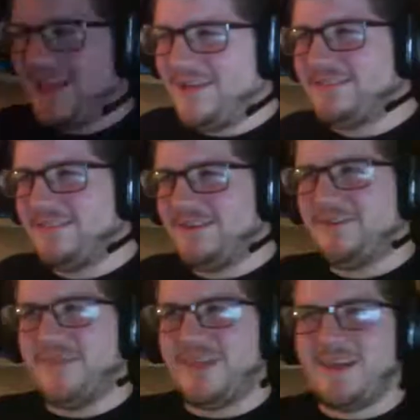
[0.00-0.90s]
was either
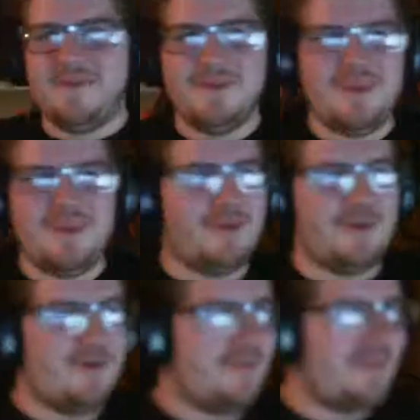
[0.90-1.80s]
gonna be comedy or
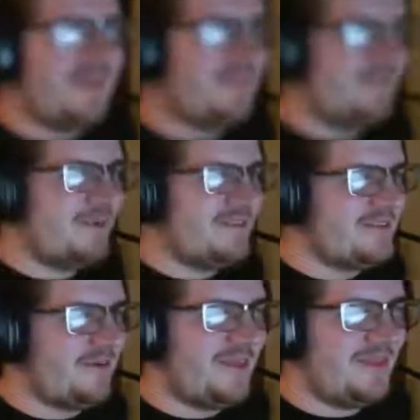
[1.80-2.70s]
go to the kids one,
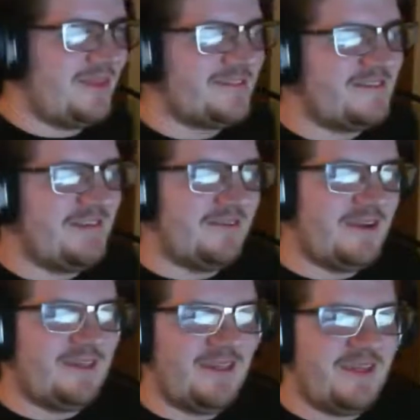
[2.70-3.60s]
so he couldn't steal
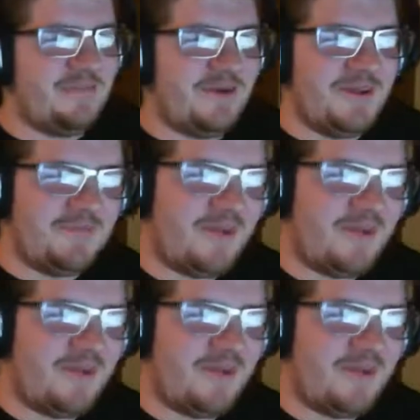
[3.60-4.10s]
anything. But I'm